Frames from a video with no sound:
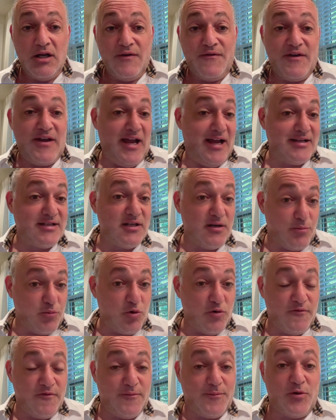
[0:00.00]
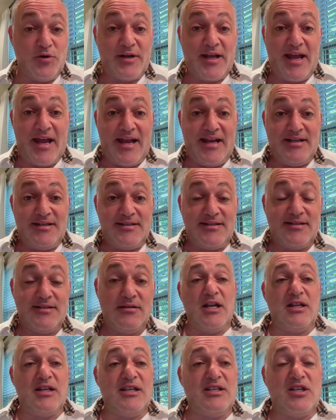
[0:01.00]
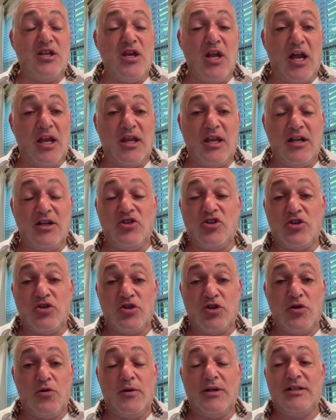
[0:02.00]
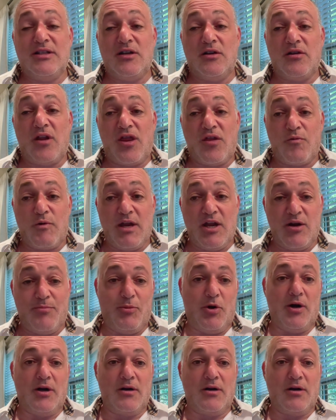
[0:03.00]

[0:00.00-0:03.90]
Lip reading: He has an approvable case. There's nothing to do until the 3 years.